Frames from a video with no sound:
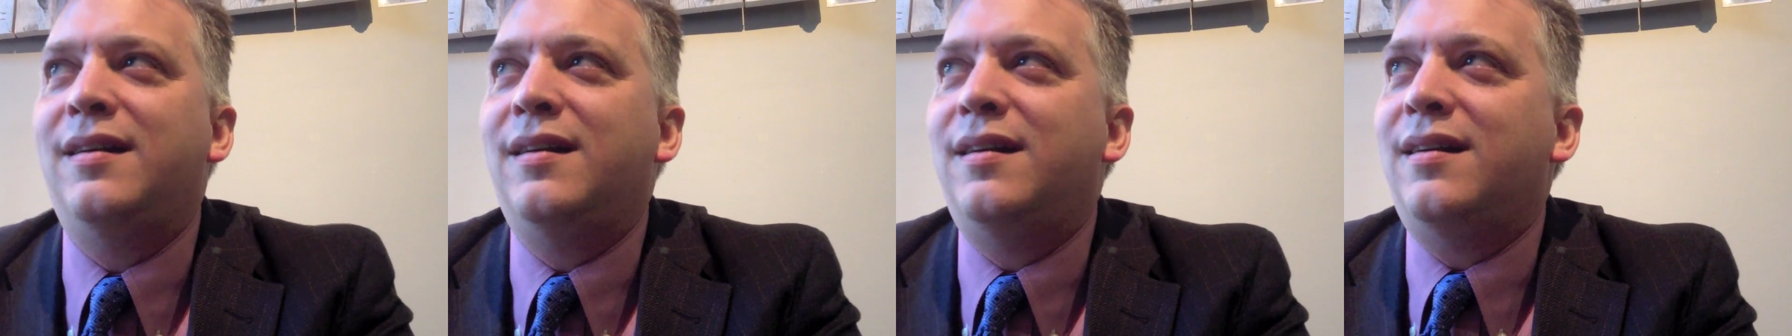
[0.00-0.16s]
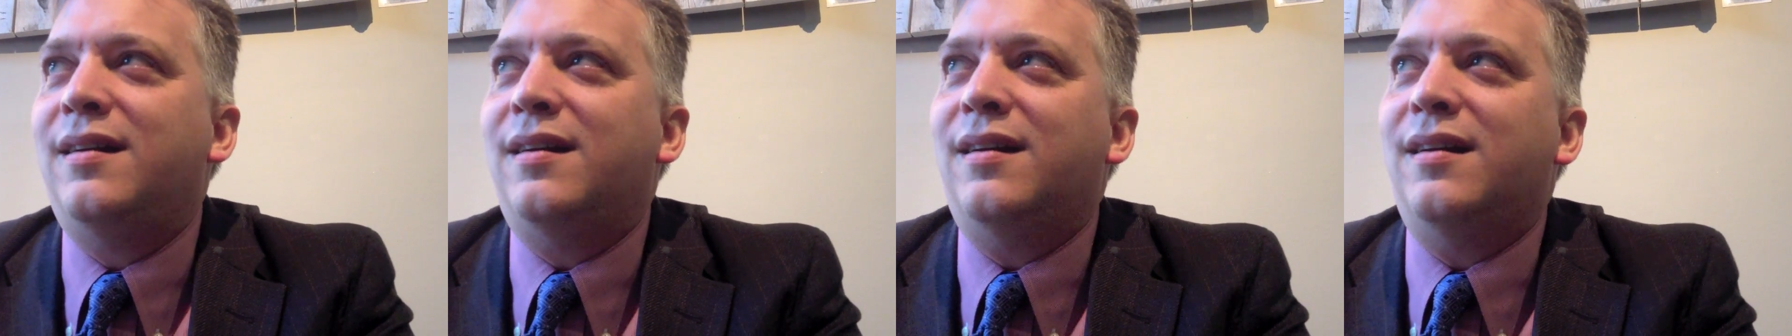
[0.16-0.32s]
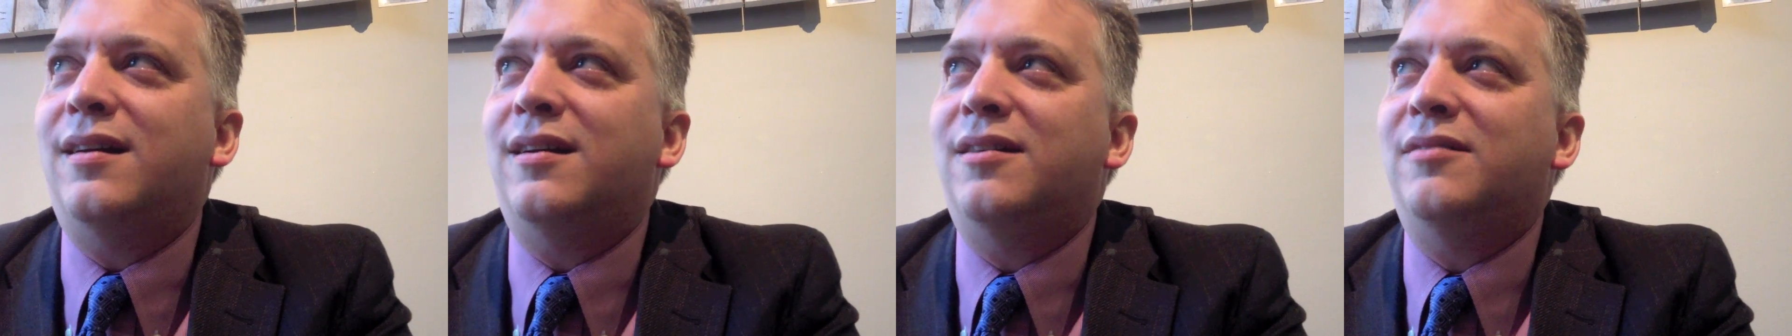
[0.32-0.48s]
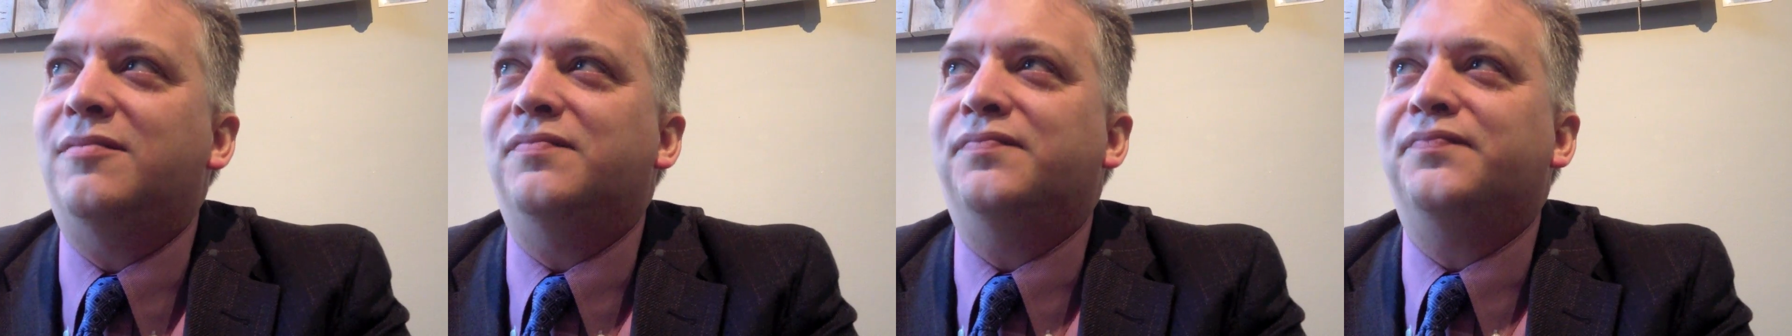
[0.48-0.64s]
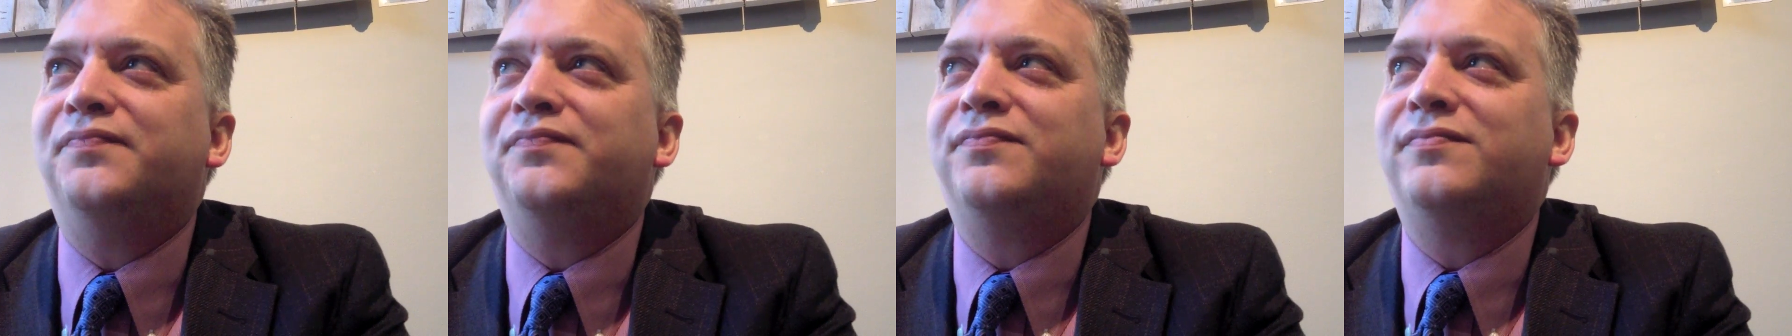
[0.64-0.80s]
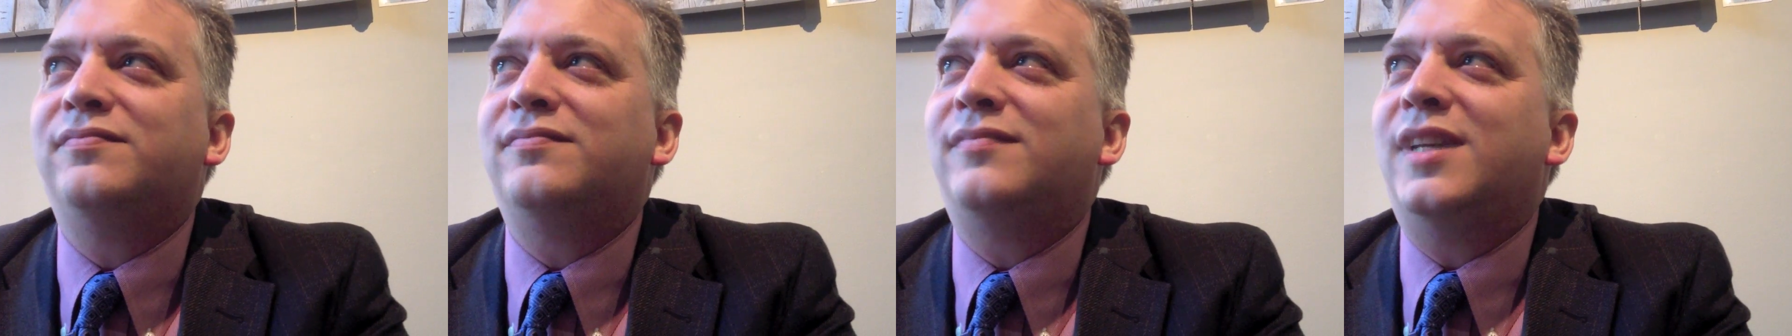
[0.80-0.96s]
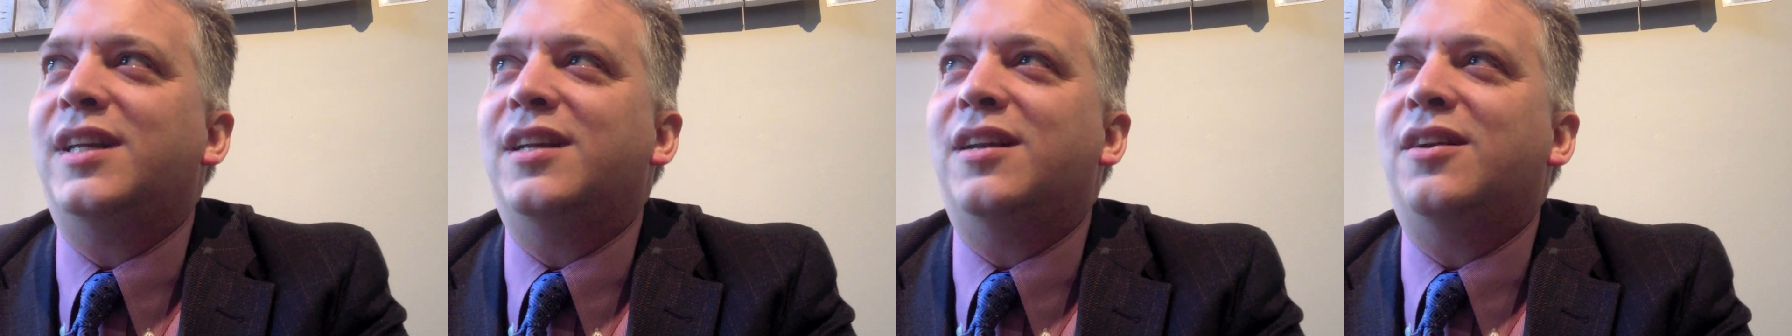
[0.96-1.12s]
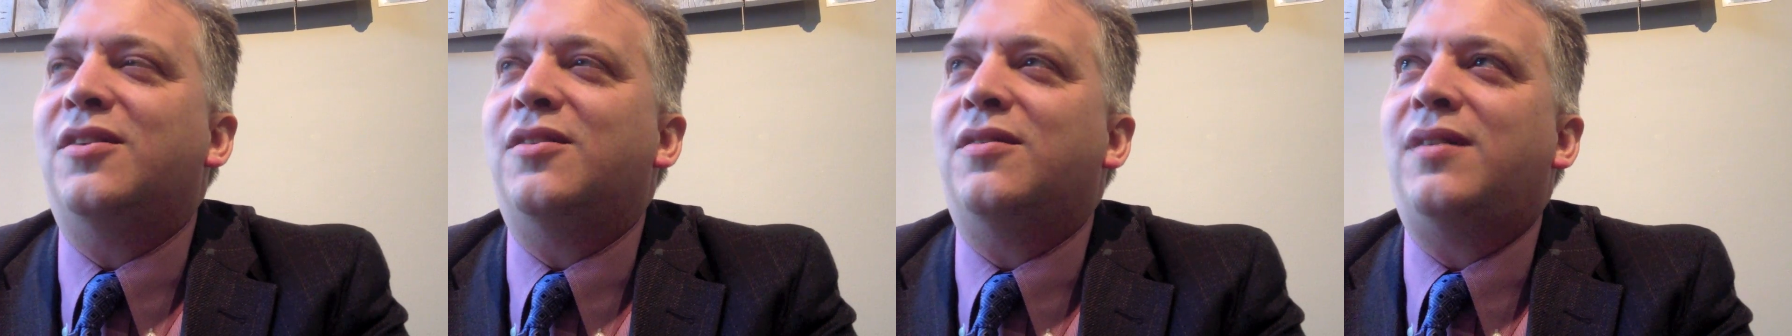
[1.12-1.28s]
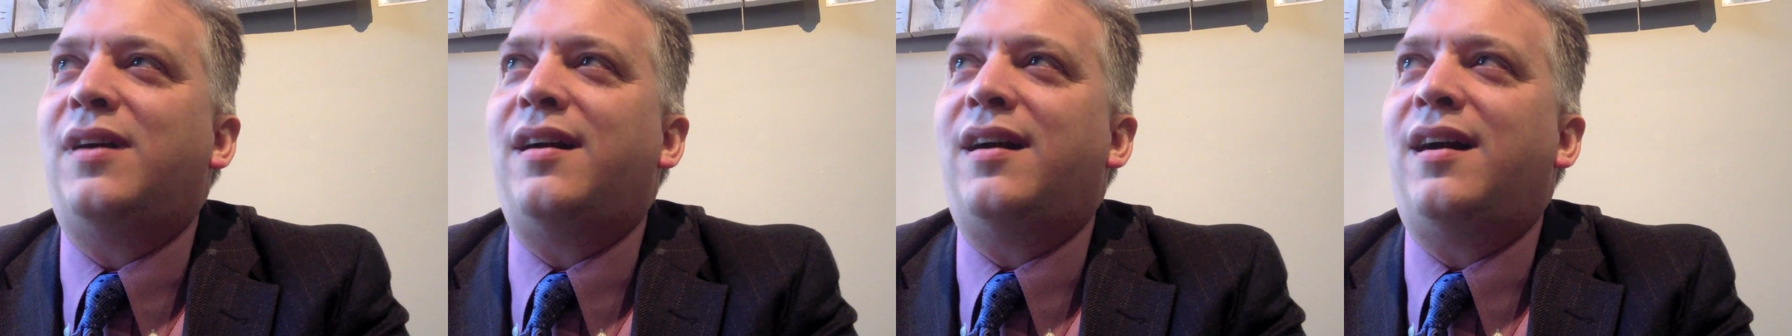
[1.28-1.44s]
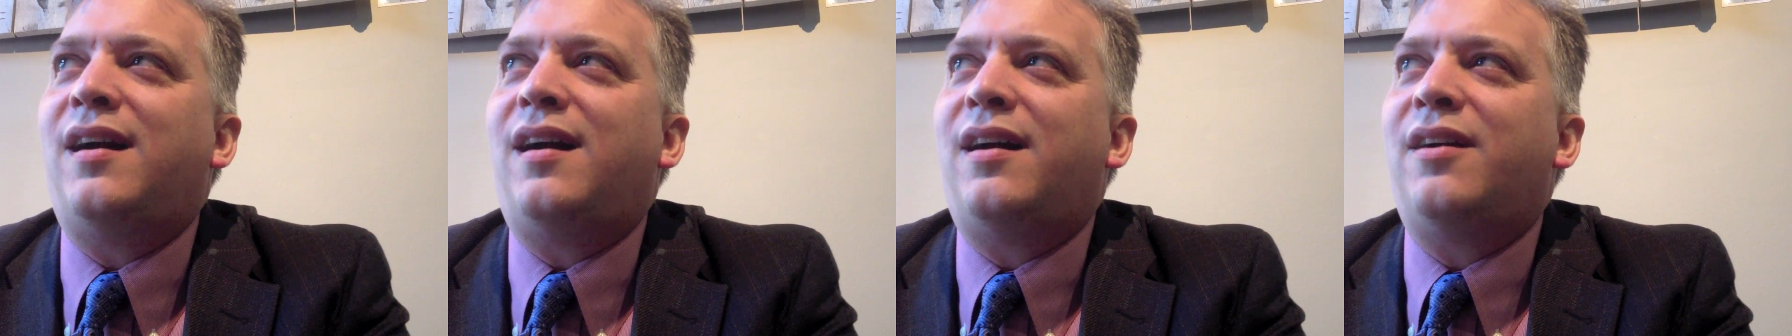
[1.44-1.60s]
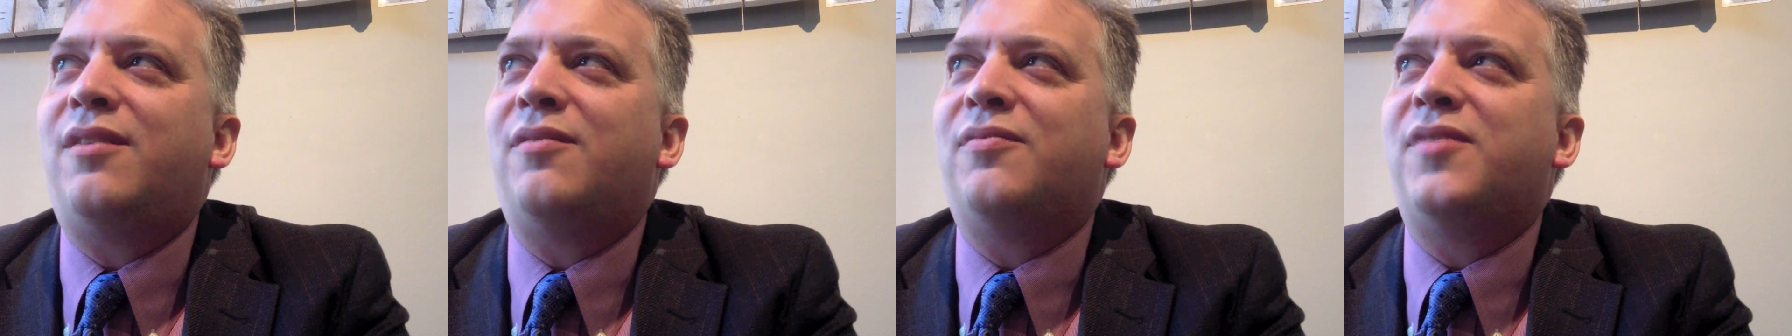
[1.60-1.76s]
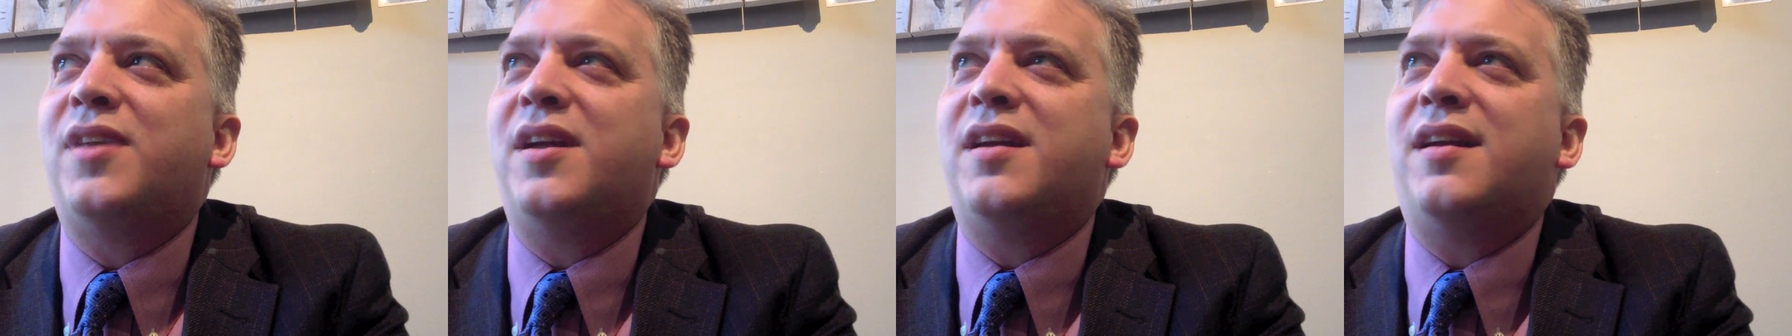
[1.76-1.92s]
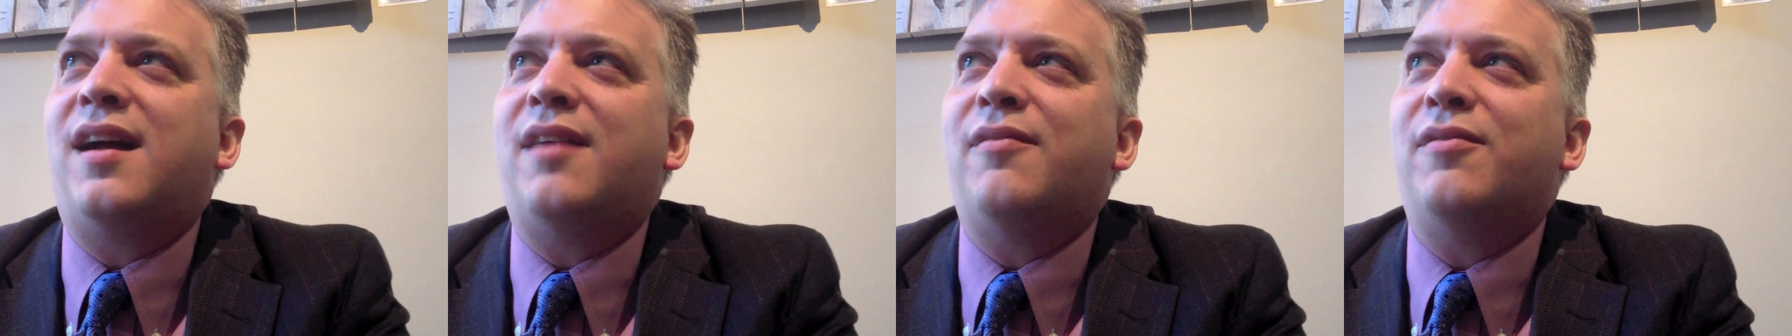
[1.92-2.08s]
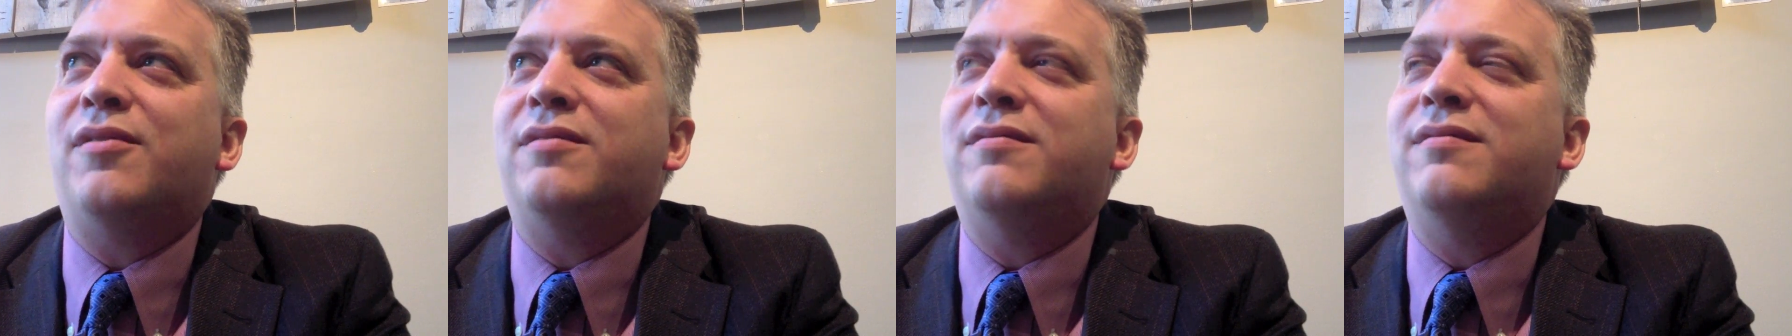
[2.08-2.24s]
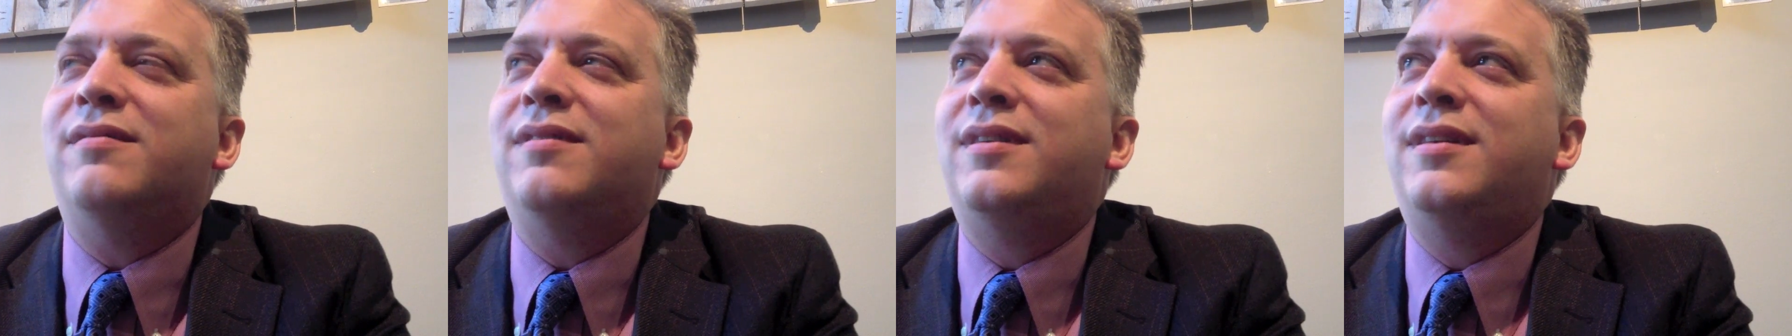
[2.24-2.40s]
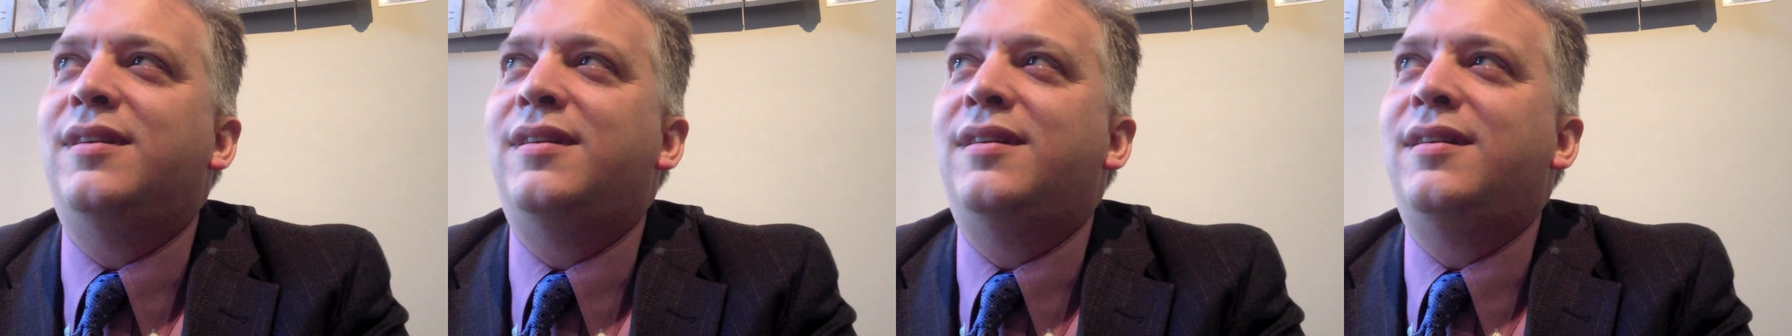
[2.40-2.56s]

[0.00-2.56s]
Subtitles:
I don't think I would,